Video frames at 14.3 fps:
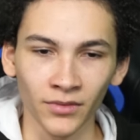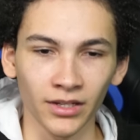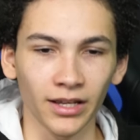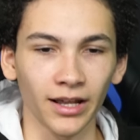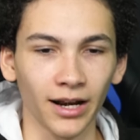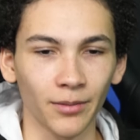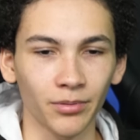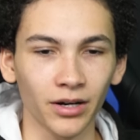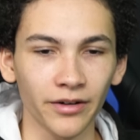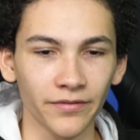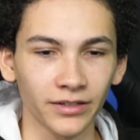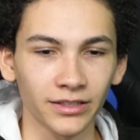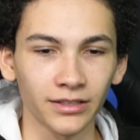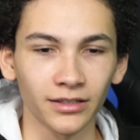and I
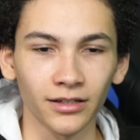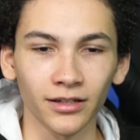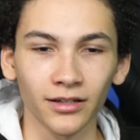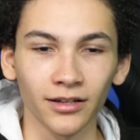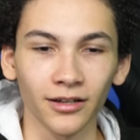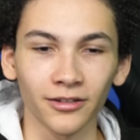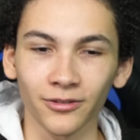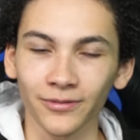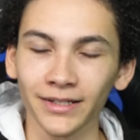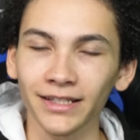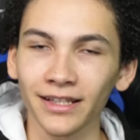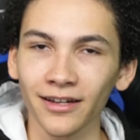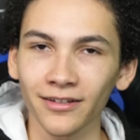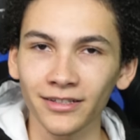profited
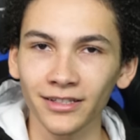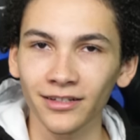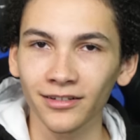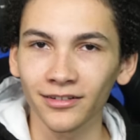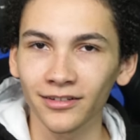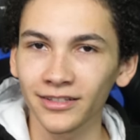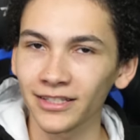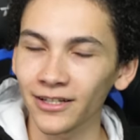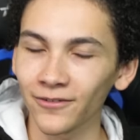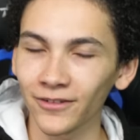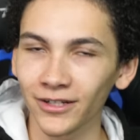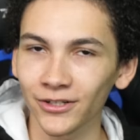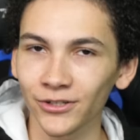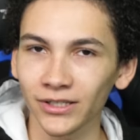
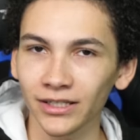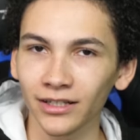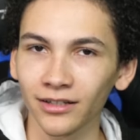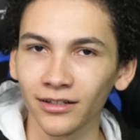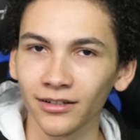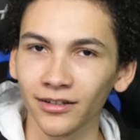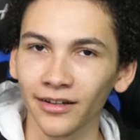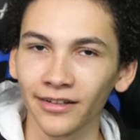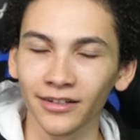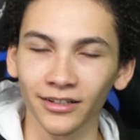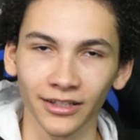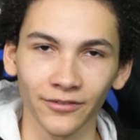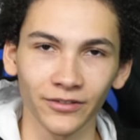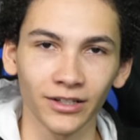
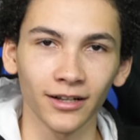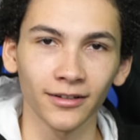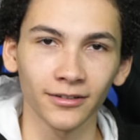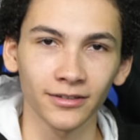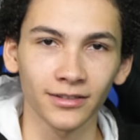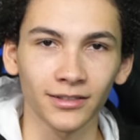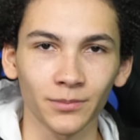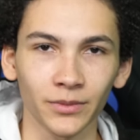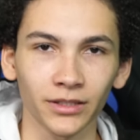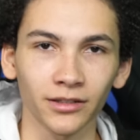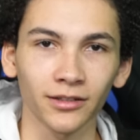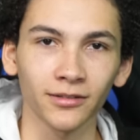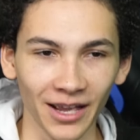$3,711 this month.